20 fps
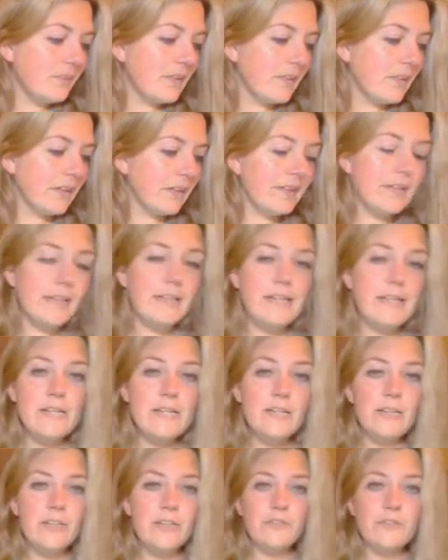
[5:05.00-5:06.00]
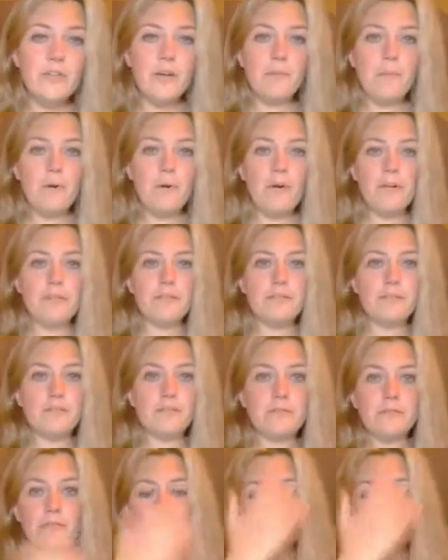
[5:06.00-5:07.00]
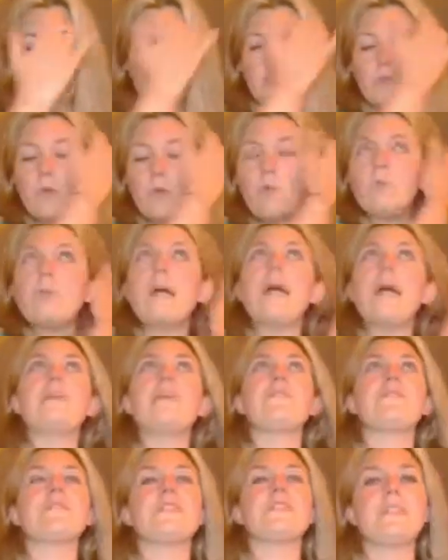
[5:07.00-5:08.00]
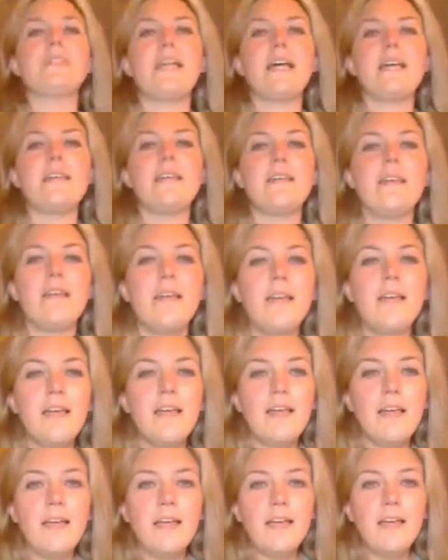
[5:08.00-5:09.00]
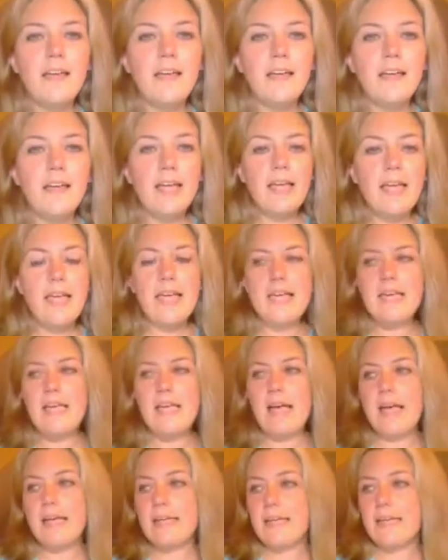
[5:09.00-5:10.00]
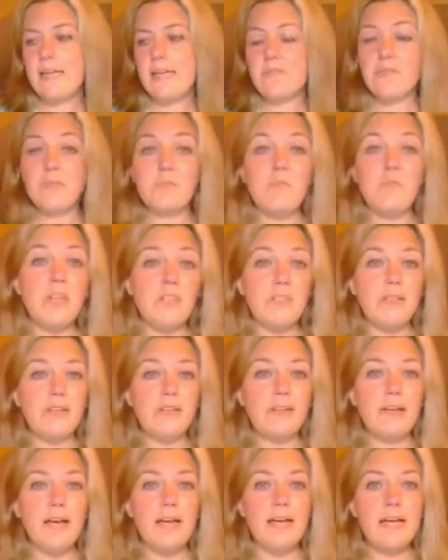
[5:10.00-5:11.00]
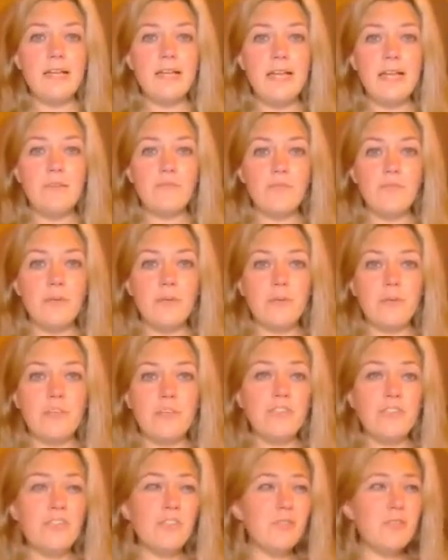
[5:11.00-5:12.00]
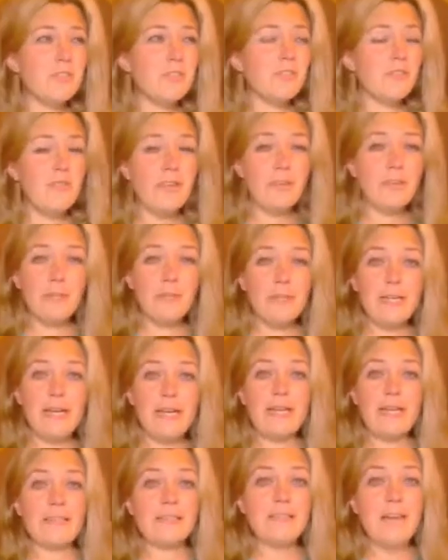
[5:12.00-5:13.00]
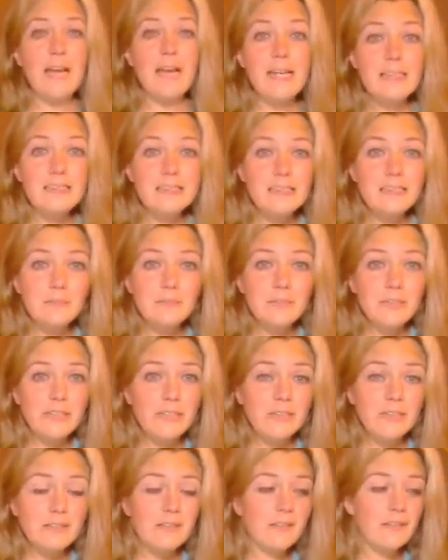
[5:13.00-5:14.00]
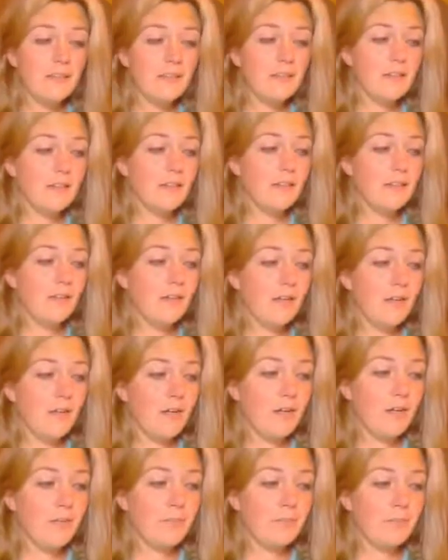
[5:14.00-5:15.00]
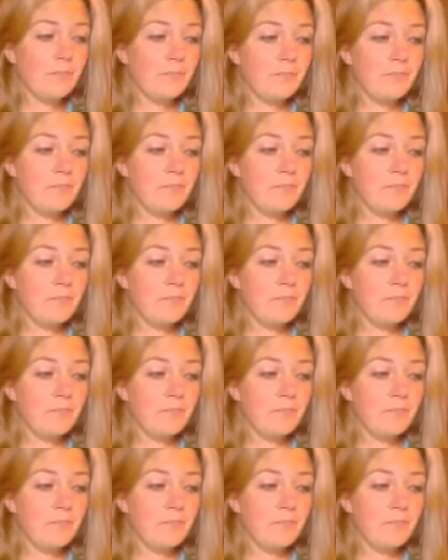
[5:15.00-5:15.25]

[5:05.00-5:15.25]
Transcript: Again, he could have come on through his whole life and said, hey, I came from nothing. I came from a huge family. I had 9 siblings. There